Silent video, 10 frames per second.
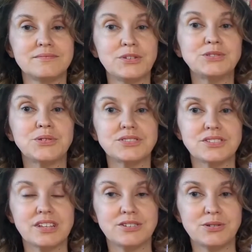
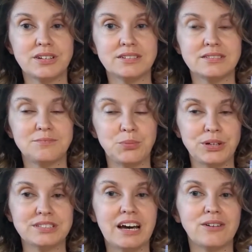resources that you can
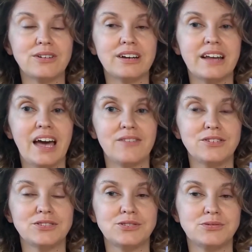print out and have
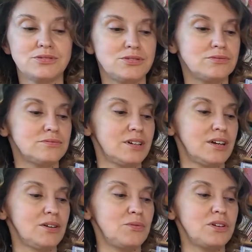your student do.
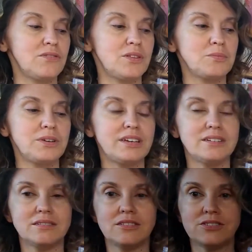One of them
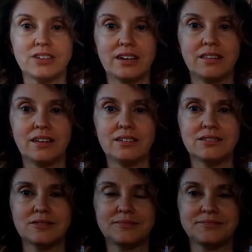looks like
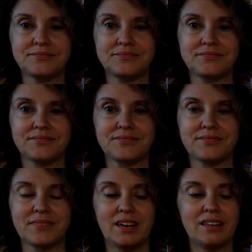this,
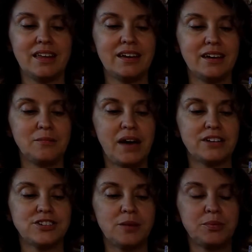and they can
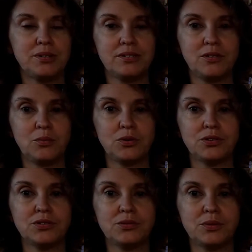match up the
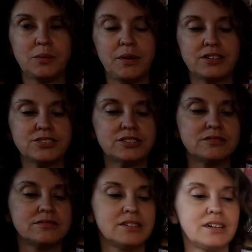word with a picture,
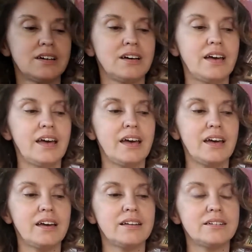
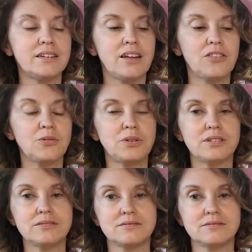and another one